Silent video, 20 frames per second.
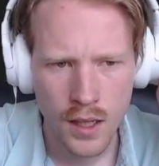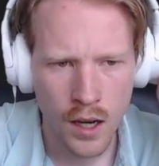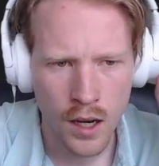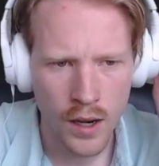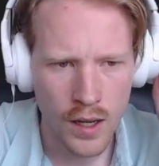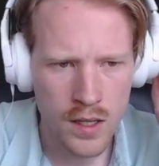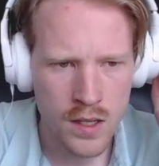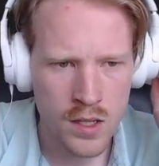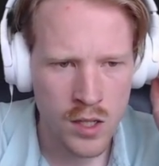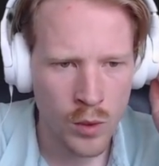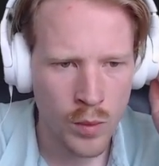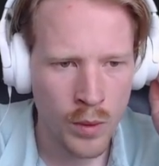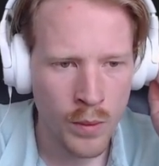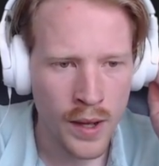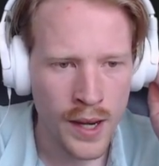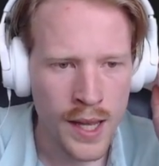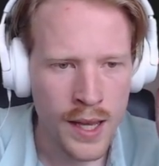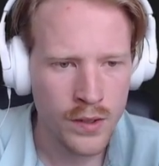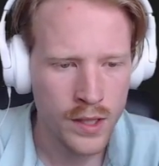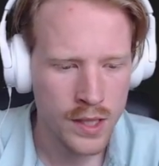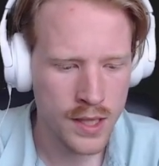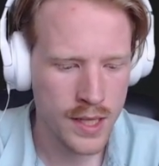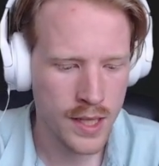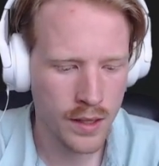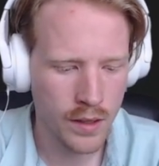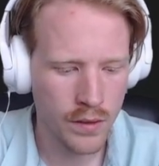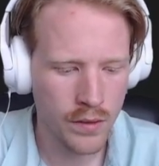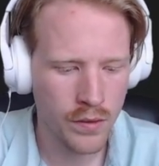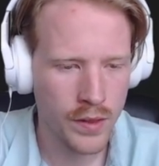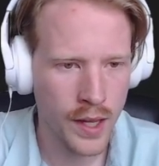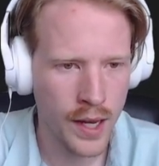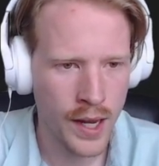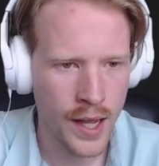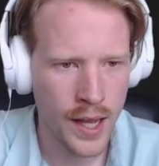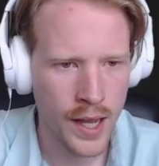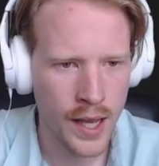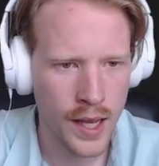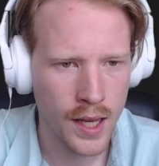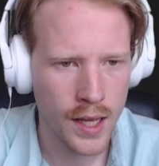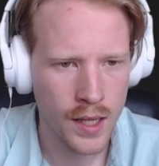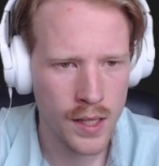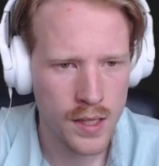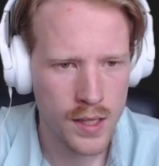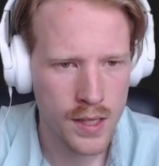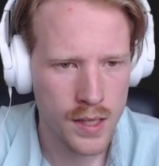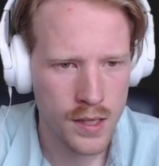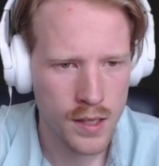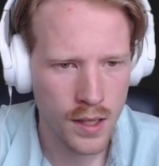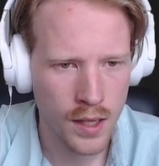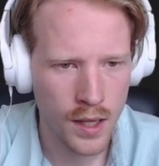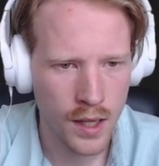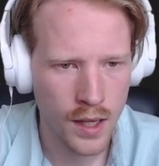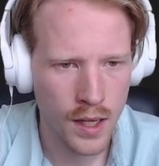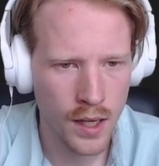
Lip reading: All right, so we want to have a div that has